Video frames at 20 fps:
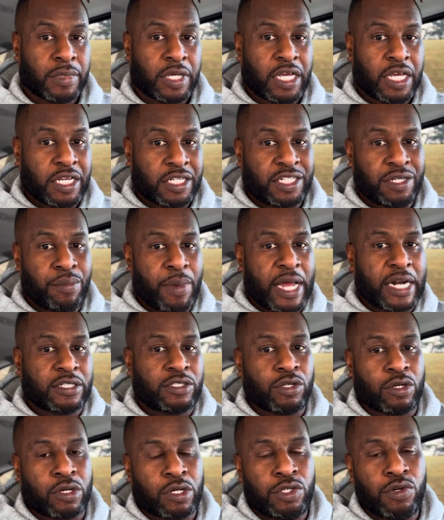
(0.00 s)
She might have
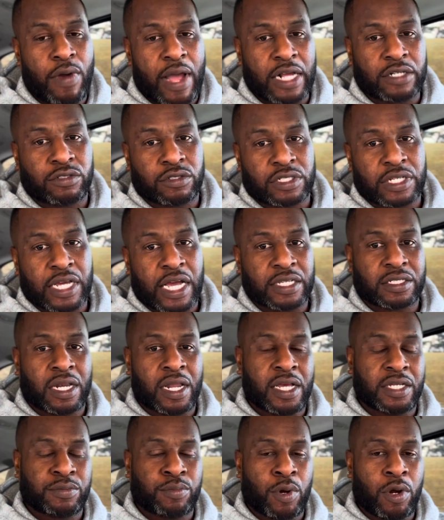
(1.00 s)
took a new exercise
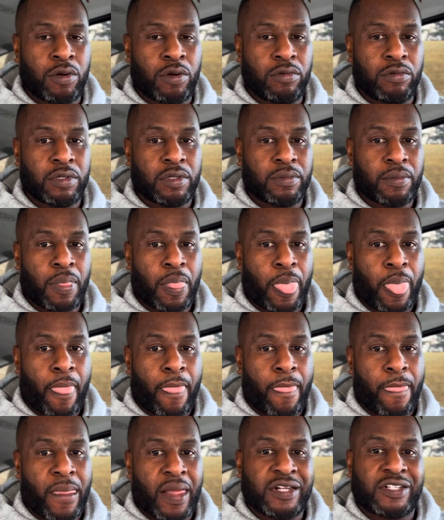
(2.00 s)
class, bro.
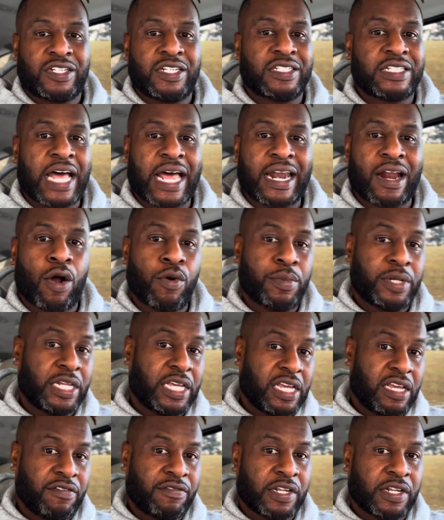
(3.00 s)
And she's not home in
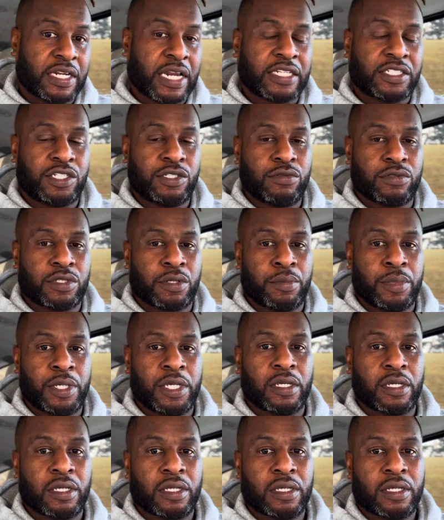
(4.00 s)
the evening like she used to be.
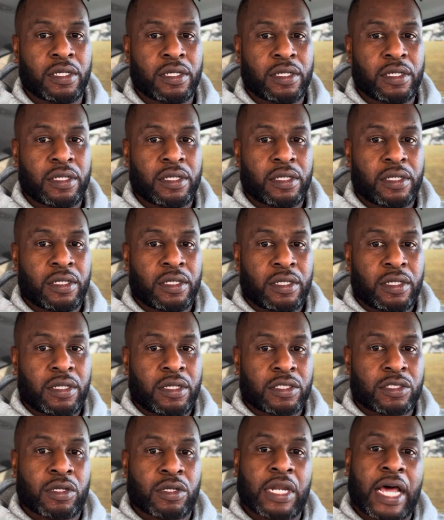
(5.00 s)

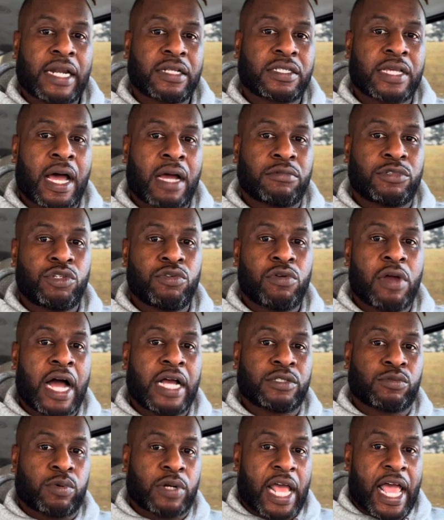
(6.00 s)
So a lot of times you
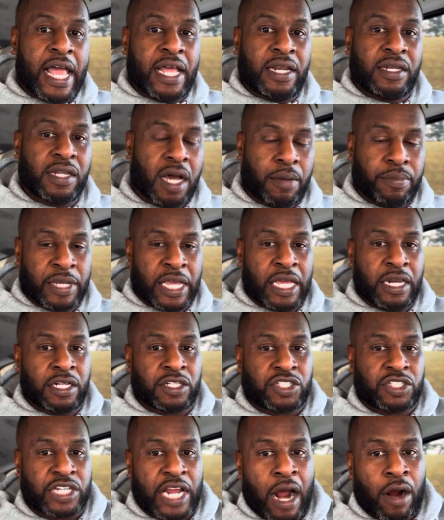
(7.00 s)
guys would end up getting a
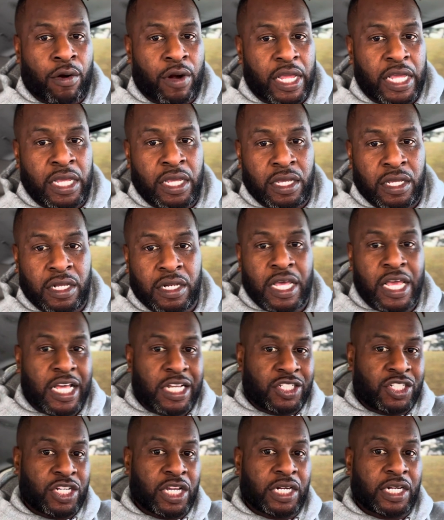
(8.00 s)
shower, eating,
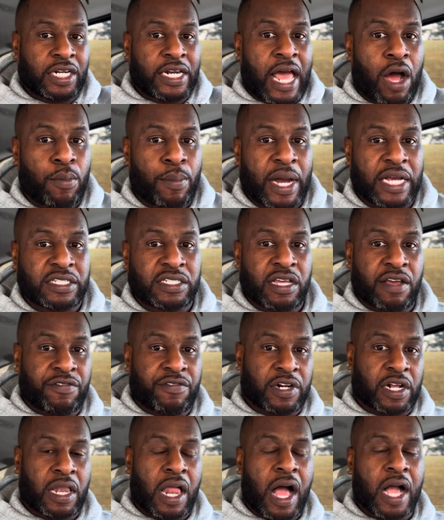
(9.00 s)
chilling out by 7
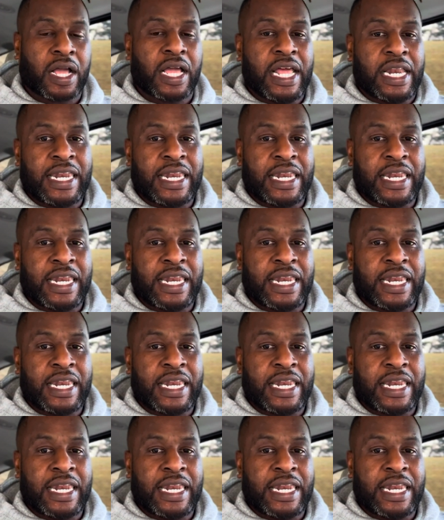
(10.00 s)
o'clock.